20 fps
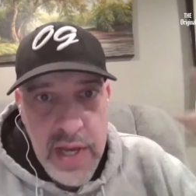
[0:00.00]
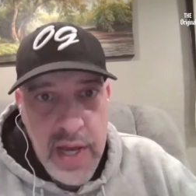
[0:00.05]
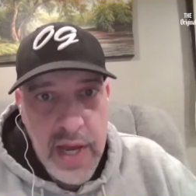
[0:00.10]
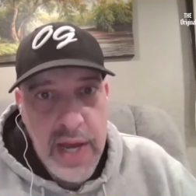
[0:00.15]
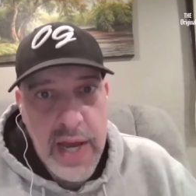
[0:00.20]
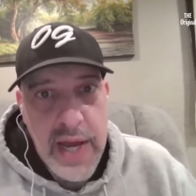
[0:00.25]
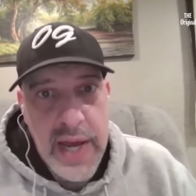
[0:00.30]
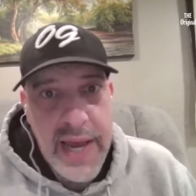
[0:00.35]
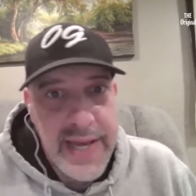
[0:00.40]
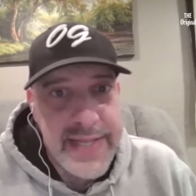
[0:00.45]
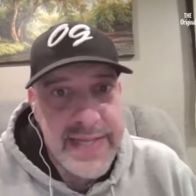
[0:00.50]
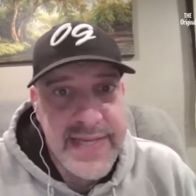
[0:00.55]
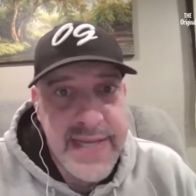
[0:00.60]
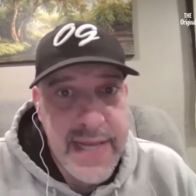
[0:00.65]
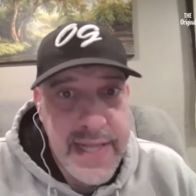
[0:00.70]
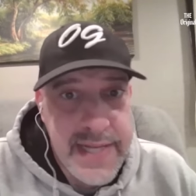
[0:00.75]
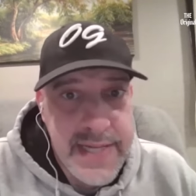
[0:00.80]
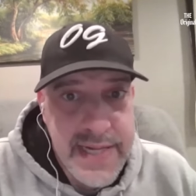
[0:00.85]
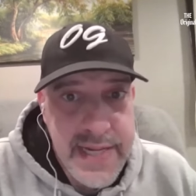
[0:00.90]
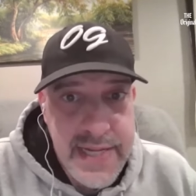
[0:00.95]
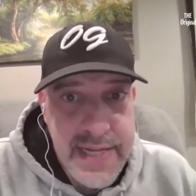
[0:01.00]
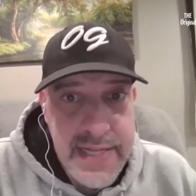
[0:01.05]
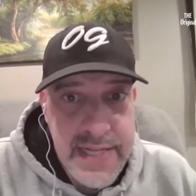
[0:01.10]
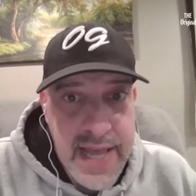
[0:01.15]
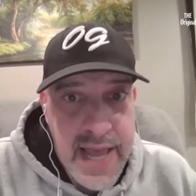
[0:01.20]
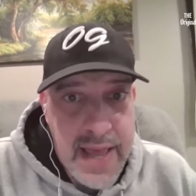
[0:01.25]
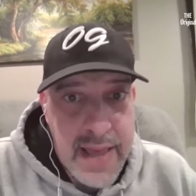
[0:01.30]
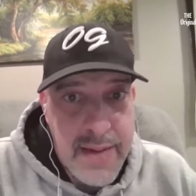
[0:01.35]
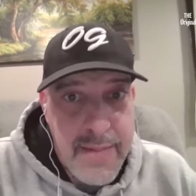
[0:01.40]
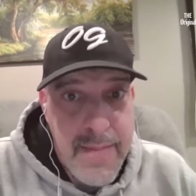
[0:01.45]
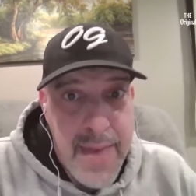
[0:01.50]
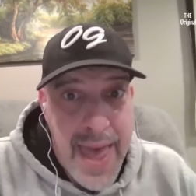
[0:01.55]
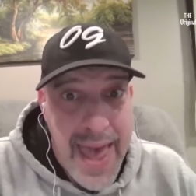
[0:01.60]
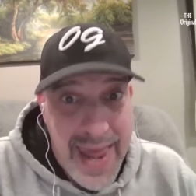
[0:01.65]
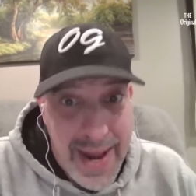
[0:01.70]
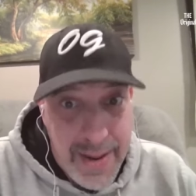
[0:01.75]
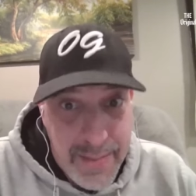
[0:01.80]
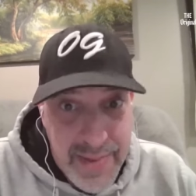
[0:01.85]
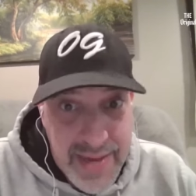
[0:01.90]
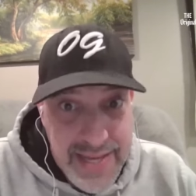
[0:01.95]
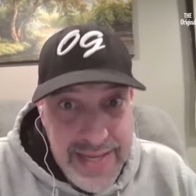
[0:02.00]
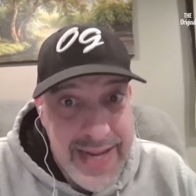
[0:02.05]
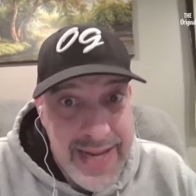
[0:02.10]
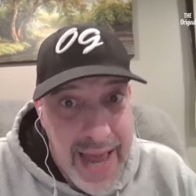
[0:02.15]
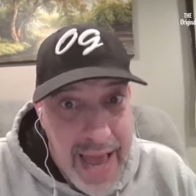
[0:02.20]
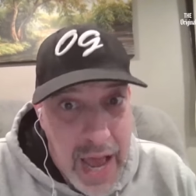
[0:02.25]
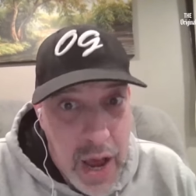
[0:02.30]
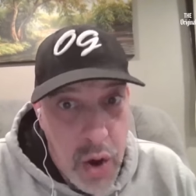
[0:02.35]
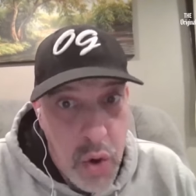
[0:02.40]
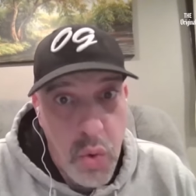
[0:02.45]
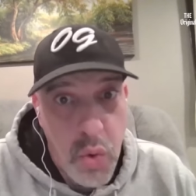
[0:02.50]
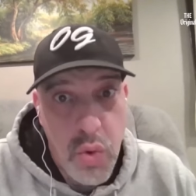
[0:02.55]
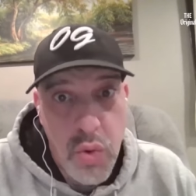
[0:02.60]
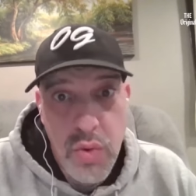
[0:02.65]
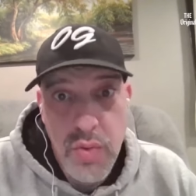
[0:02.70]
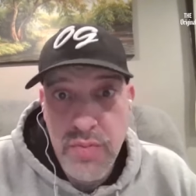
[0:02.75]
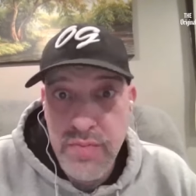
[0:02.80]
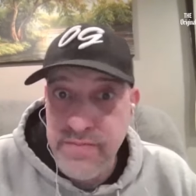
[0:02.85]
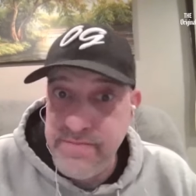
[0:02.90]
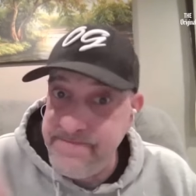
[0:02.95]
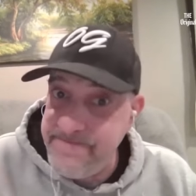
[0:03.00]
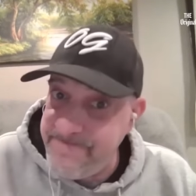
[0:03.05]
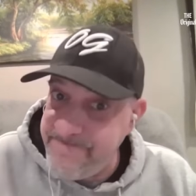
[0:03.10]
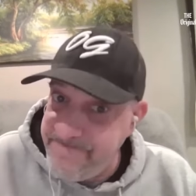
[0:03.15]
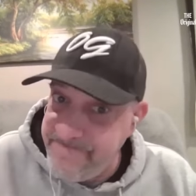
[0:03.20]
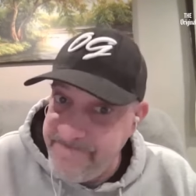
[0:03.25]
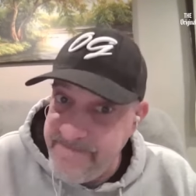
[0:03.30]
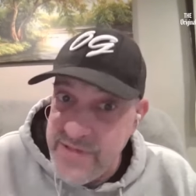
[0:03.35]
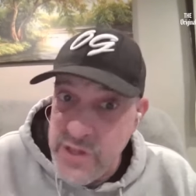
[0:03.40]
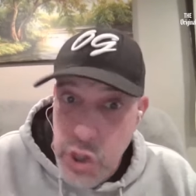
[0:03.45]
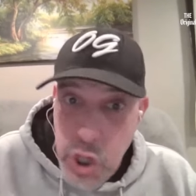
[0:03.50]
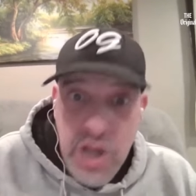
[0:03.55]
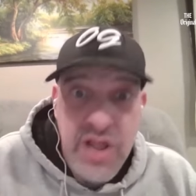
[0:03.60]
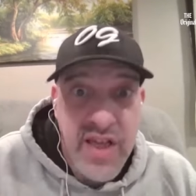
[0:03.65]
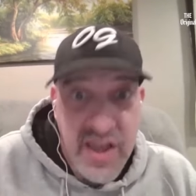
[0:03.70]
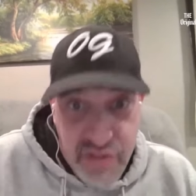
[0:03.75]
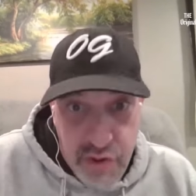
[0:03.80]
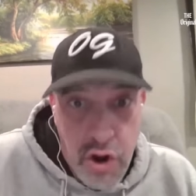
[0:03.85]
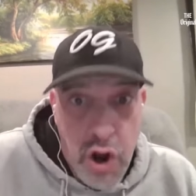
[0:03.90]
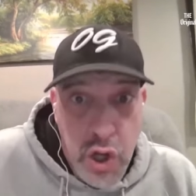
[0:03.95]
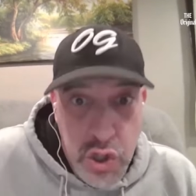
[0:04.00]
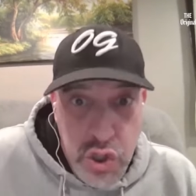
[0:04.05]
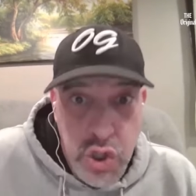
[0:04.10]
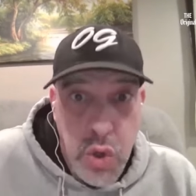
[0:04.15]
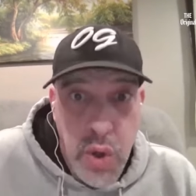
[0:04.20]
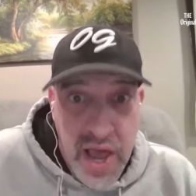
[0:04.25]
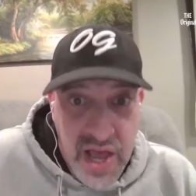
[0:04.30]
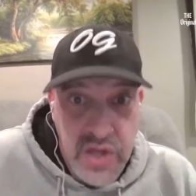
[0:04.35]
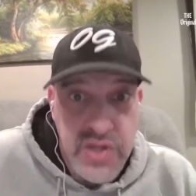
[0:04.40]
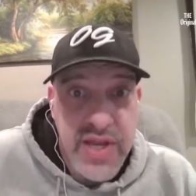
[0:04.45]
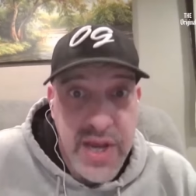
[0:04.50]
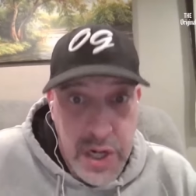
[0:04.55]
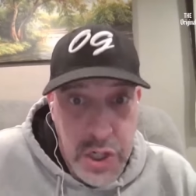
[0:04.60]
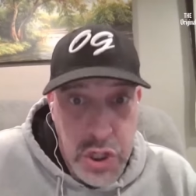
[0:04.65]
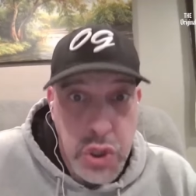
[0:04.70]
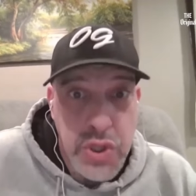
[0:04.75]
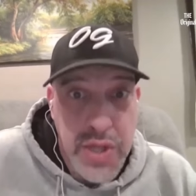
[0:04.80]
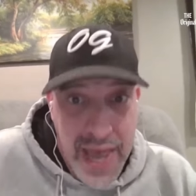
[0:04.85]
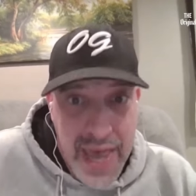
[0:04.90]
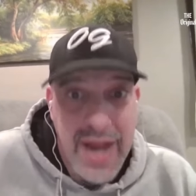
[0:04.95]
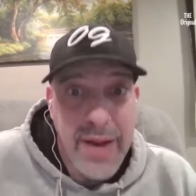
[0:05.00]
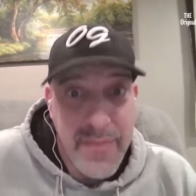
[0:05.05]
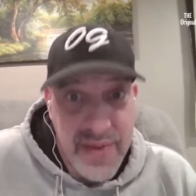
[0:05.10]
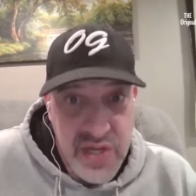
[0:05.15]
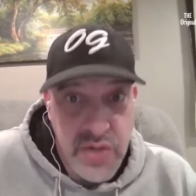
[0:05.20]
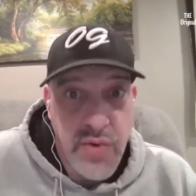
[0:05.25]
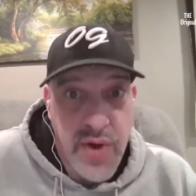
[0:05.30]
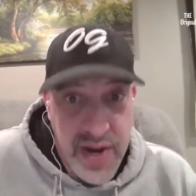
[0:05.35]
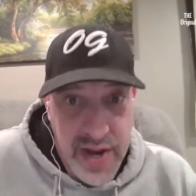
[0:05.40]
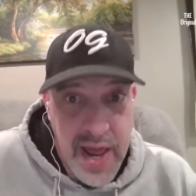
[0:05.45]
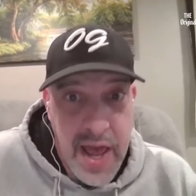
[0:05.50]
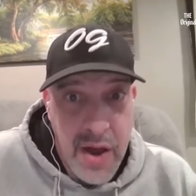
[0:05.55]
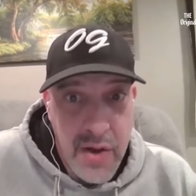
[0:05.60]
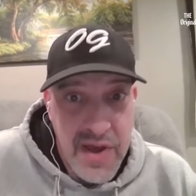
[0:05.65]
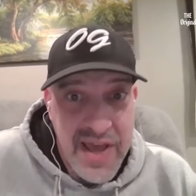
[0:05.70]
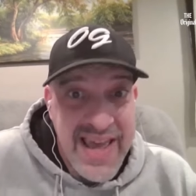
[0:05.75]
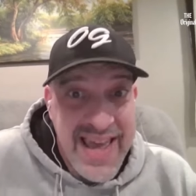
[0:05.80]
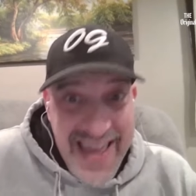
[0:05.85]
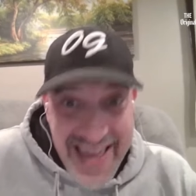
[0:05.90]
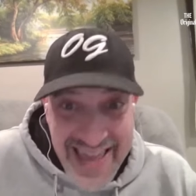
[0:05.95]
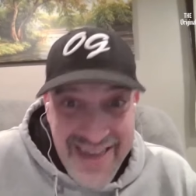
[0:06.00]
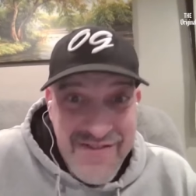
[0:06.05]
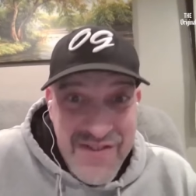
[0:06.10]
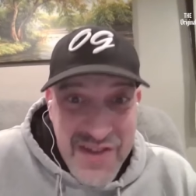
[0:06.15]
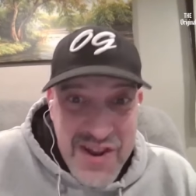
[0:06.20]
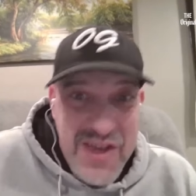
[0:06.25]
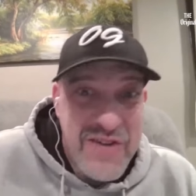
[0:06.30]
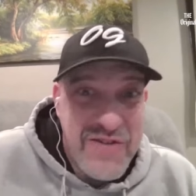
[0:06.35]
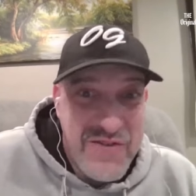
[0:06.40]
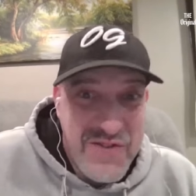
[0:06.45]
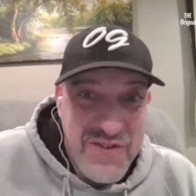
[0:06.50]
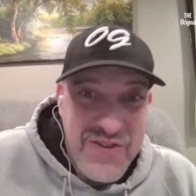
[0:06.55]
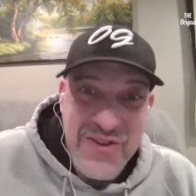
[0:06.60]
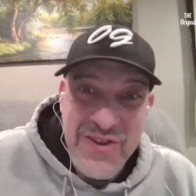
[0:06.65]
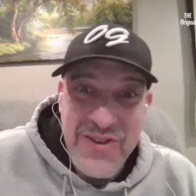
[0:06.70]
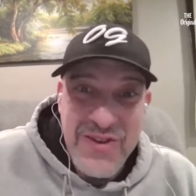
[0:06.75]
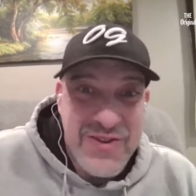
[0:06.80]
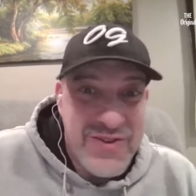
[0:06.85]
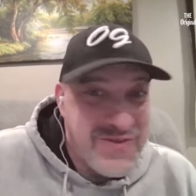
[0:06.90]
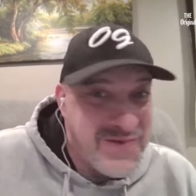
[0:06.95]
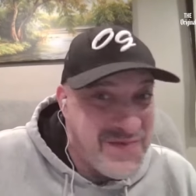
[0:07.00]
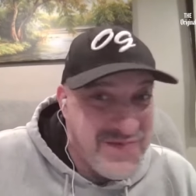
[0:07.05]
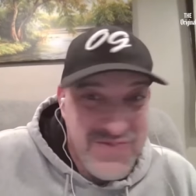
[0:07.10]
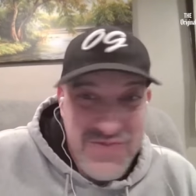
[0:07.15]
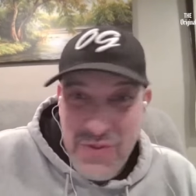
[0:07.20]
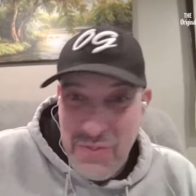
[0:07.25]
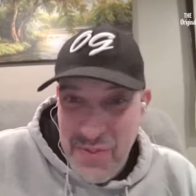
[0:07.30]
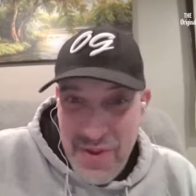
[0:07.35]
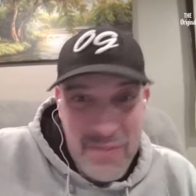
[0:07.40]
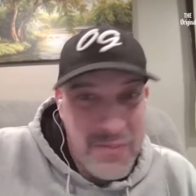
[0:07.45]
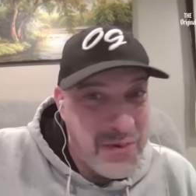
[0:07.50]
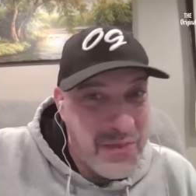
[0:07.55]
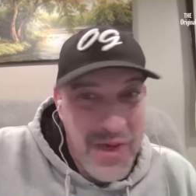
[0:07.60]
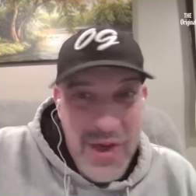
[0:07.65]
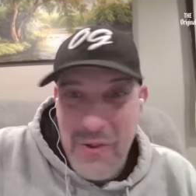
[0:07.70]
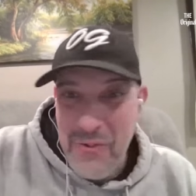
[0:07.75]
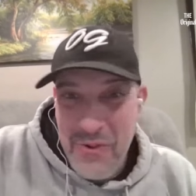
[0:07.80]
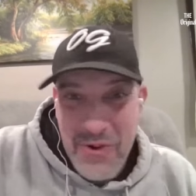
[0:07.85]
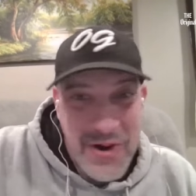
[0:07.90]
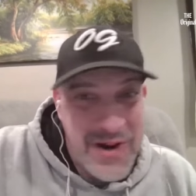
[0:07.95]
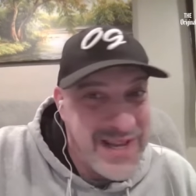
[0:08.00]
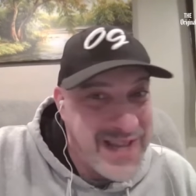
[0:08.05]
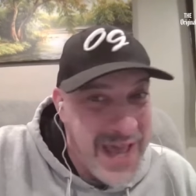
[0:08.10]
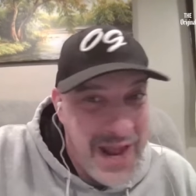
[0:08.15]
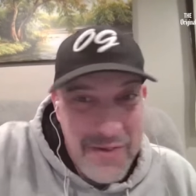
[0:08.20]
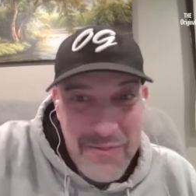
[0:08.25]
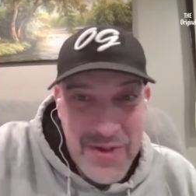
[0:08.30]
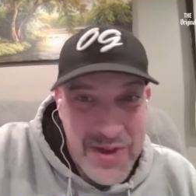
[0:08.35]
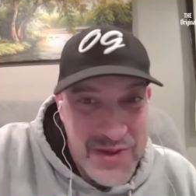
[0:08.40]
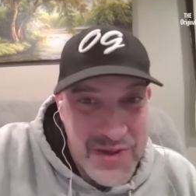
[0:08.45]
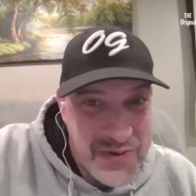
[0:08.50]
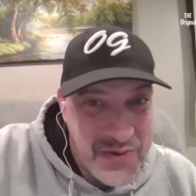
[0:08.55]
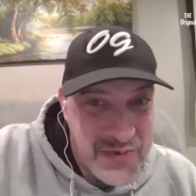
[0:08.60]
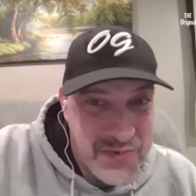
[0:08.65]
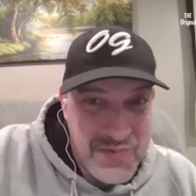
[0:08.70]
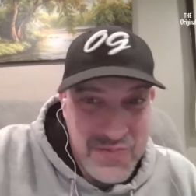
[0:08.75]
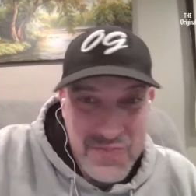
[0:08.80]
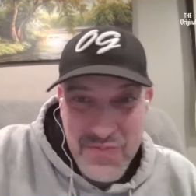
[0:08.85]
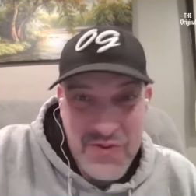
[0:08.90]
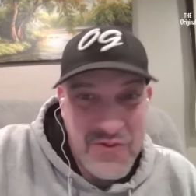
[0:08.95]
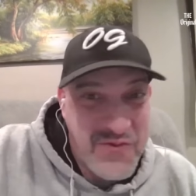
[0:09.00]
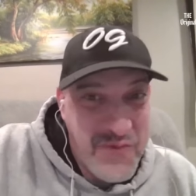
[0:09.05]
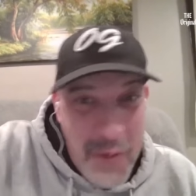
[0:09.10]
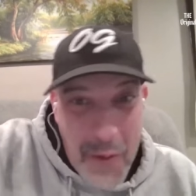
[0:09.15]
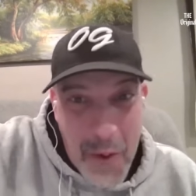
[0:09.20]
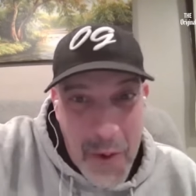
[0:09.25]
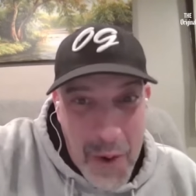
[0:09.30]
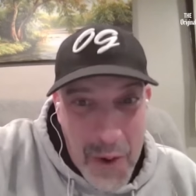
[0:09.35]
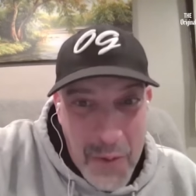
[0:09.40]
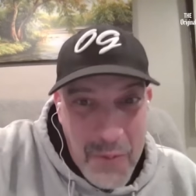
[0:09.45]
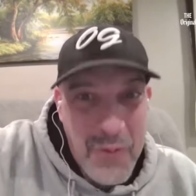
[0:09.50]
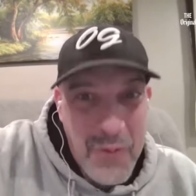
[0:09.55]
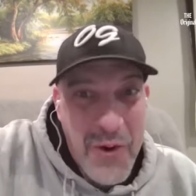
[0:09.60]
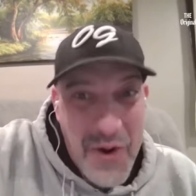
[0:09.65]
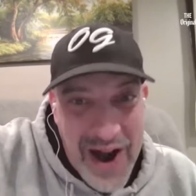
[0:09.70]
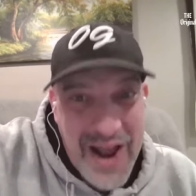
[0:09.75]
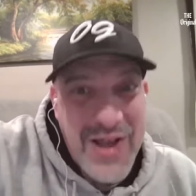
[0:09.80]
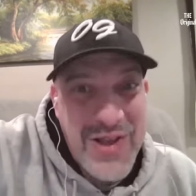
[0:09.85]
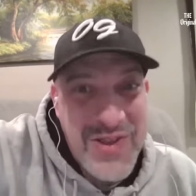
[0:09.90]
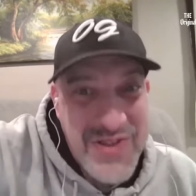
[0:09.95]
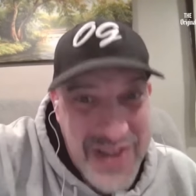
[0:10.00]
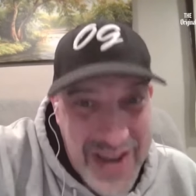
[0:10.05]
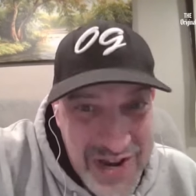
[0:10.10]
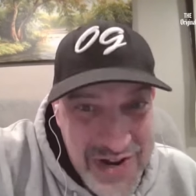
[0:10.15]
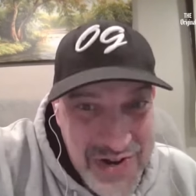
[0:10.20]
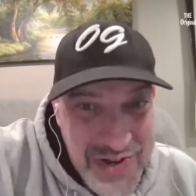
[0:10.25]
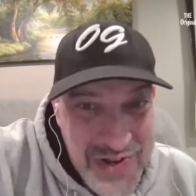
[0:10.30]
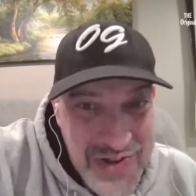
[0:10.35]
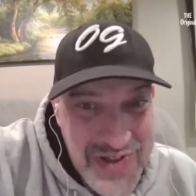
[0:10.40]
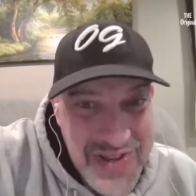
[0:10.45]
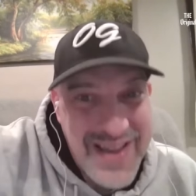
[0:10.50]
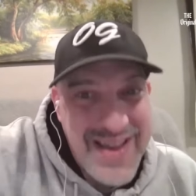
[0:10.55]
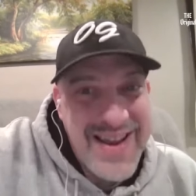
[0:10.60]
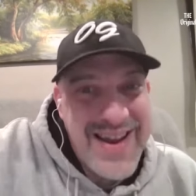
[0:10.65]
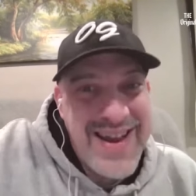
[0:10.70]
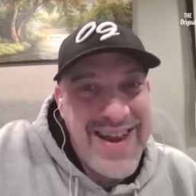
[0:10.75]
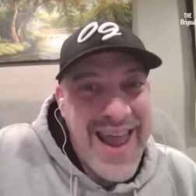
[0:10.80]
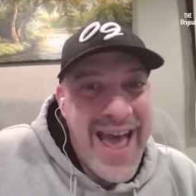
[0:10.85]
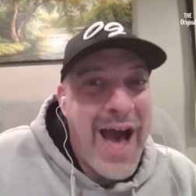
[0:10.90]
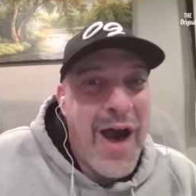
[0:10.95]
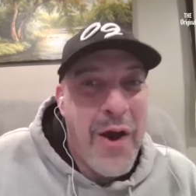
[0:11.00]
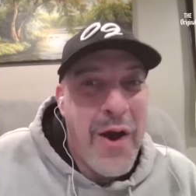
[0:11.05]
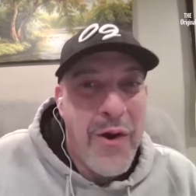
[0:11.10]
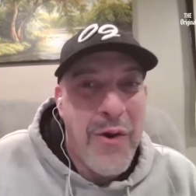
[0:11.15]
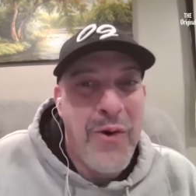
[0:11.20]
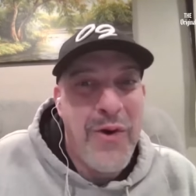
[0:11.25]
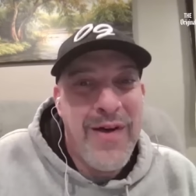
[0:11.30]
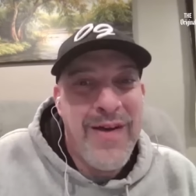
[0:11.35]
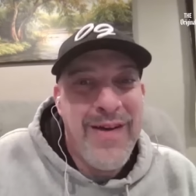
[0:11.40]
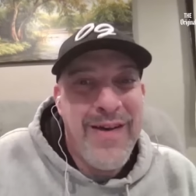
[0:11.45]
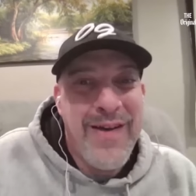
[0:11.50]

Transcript: And Celestine's enemies now look like they're also Hells Angels enemies right now. Even if the people that were his enemies before were Hells Angels, now